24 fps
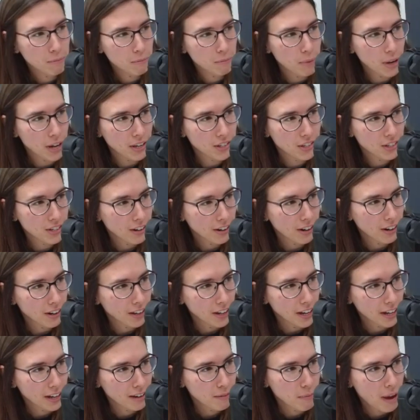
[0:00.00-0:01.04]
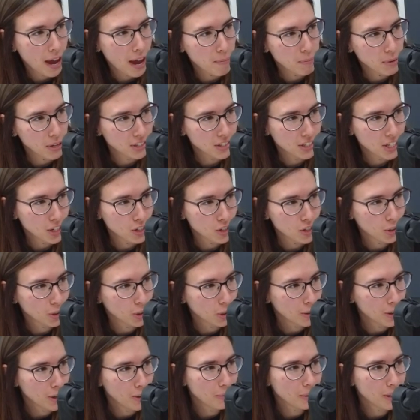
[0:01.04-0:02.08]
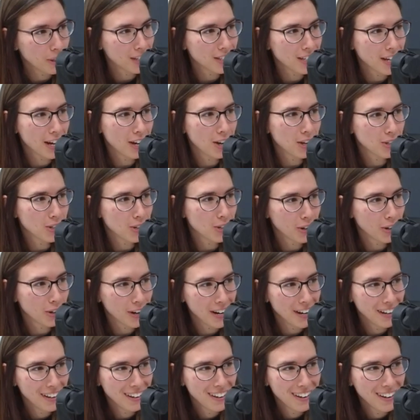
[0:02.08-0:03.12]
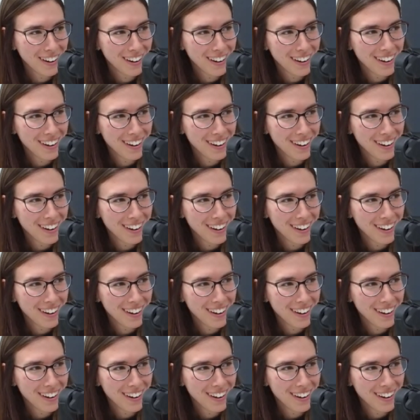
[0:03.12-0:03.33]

best or like happiest teacher in the world? Because I also agree. I